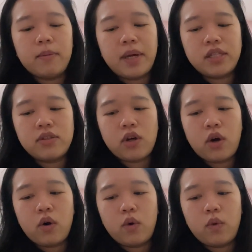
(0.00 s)
And
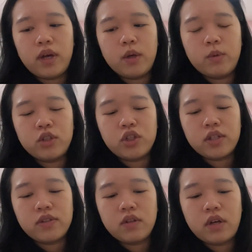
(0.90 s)
so it was
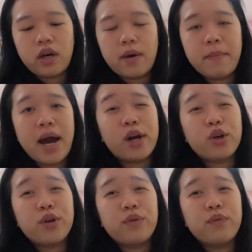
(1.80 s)
just a
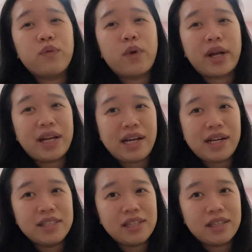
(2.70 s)
matter of
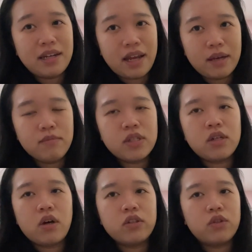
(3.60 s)
recognizing the names
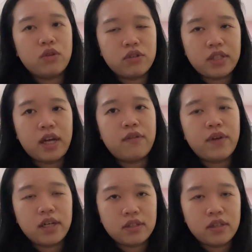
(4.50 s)
and also their side
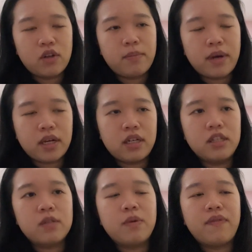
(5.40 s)
effects and their
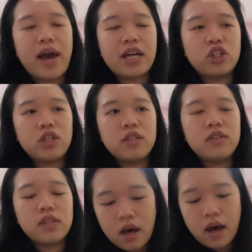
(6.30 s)
mechanism of
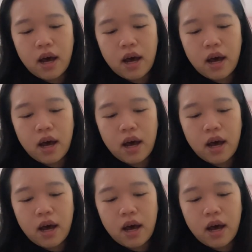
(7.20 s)
actions.